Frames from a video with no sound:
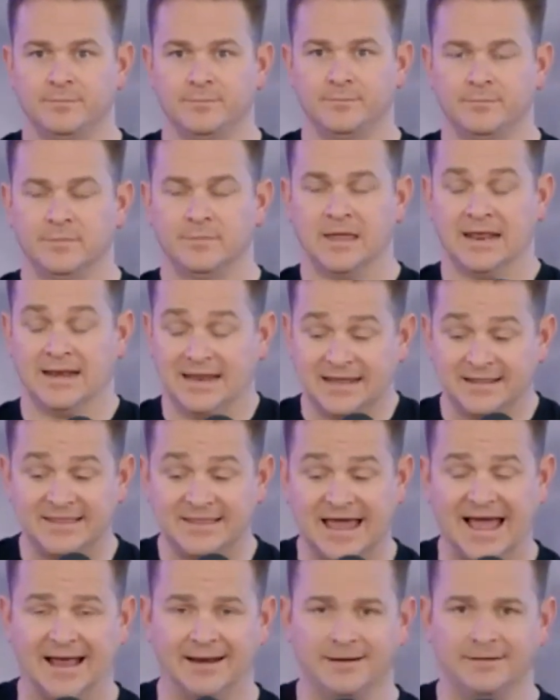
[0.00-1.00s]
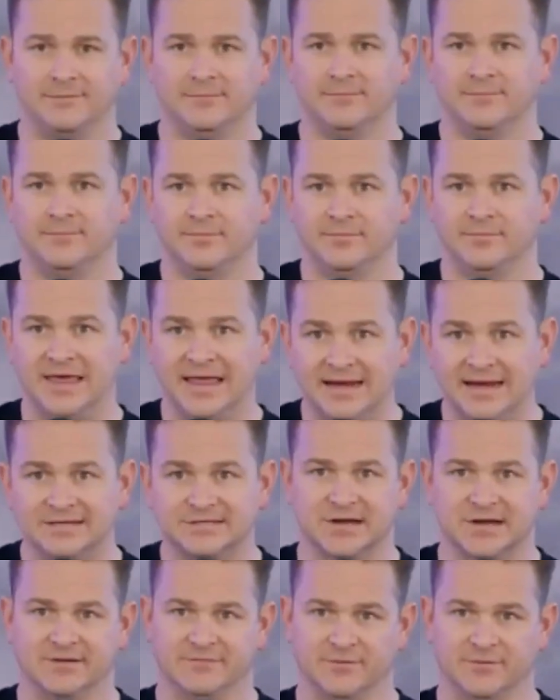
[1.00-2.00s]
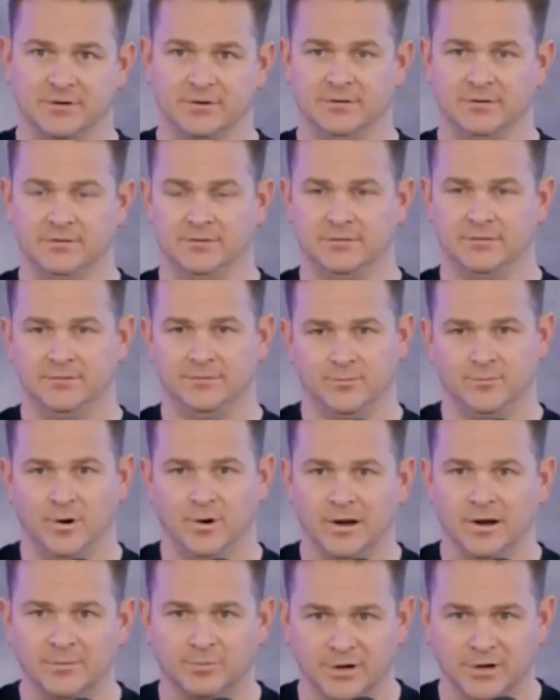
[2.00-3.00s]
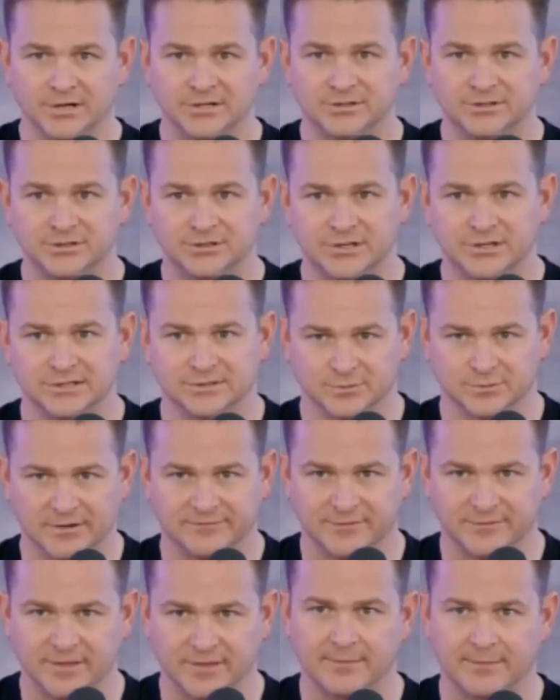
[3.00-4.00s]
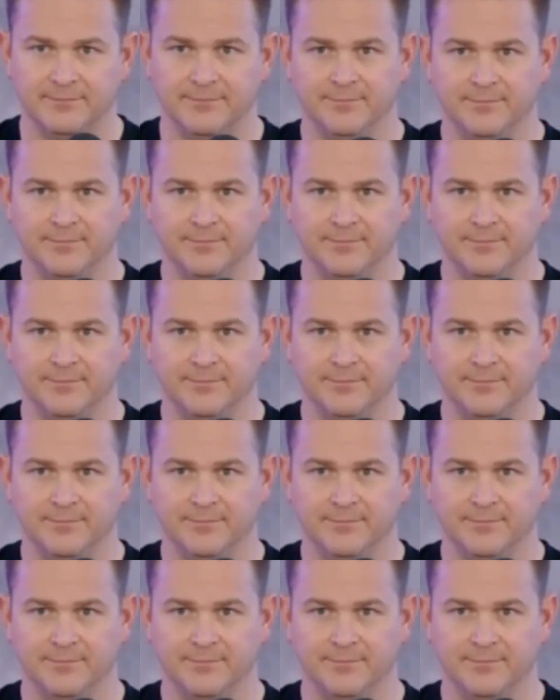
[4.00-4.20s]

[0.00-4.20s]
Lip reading: And in that, they discover what bridge is right for them.